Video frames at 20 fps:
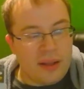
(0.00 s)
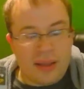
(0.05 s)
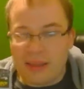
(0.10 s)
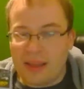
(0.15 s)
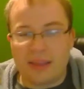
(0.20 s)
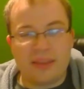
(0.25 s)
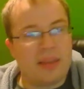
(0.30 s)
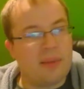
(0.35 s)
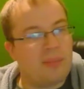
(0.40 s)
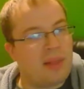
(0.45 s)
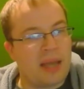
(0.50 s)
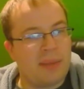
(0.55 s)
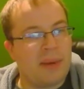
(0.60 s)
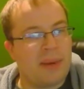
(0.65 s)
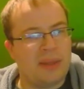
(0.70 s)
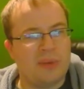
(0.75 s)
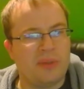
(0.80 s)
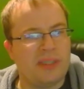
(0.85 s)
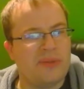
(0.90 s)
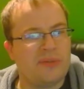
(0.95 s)
Not that Black
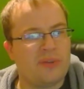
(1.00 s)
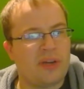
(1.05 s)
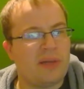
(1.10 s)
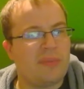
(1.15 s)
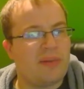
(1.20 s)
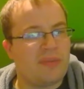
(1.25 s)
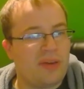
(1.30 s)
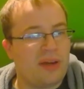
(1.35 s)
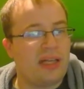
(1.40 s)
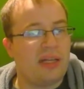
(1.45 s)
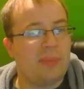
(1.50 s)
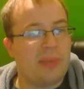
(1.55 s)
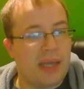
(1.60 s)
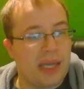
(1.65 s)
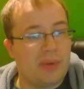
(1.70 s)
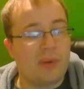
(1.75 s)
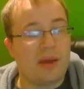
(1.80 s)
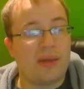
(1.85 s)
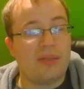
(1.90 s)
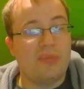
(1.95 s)
Panther was even trying to be funny to
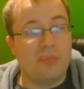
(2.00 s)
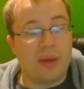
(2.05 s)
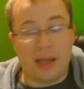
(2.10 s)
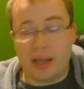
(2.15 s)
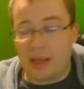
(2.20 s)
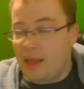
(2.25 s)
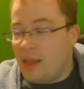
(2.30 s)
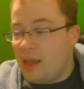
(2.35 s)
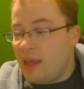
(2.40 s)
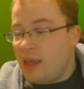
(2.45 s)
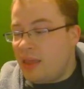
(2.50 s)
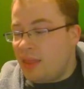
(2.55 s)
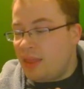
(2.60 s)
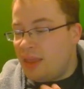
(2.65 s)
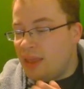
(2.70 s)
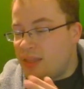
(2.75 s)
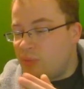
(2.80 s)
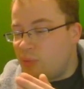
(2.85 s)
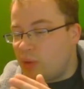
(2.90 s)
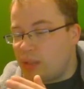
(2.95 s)
begin with, but
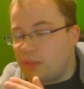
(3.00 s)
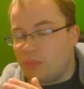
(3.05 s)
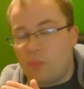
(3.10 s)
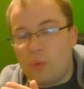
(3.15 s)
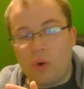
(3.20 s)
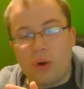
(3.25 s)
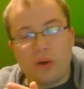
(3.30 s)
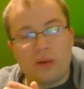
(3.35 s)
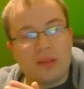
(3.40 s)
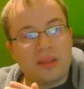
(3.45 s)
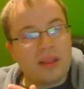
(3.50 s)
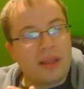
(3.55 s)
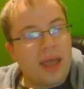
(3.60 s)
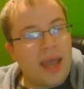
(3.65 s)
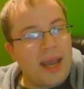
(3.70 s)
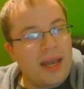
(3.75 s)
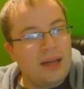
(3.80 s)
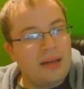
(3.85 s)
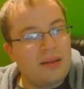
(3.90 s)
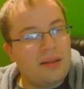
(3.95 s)
this was more
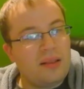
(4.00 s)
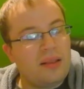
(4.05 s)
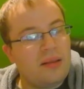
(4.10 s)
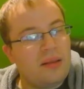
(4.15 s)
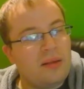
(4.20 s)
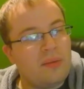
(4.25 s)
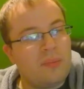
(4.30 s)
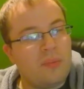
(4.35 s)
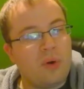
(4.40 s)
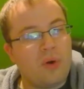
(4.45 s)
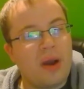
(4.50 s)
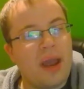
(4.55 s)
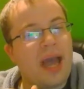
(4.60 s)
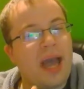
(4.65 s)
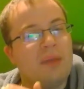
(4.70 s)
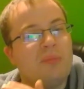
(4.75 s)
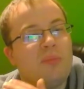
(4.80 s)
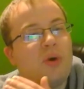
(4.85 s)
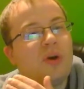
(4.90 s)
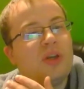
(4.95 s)
light,
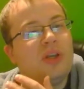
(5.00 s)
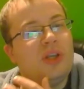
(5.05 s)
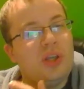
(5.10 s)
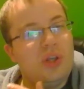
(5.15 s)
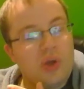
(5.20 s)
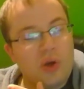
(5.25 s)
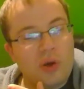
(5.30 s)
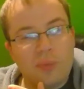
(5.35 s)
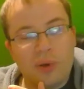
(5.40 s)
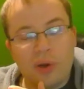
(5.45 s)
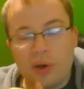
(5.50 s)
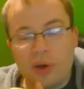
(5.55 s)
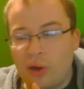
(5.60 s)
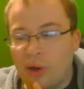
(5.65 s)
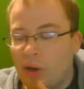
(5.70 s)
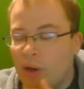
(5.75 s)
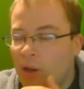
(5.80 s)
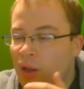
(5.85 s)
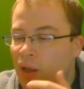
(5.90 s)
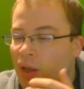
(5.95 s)
had more
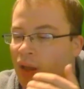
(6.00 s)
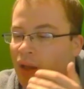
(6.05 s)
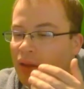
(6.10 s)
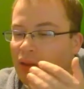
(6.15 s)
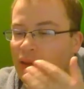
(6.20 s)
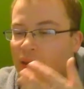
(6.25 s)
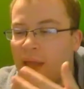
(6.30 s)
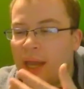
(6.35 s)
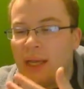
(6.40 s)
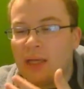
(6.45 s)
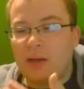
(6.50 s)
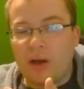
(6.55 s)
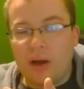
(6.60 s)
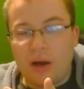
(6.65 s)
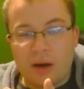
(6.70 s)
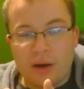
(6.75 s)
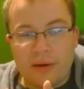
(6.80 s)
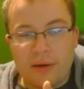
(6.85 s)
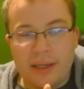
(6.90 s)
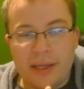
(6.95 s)
humor,
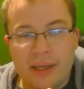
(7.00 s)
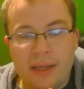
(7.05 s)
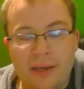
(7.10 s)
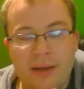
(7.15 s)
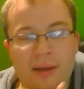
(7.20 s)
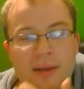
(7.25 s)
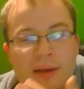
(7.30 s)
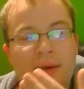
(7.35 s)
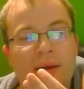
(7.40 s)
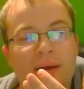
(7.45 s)
lighthearted.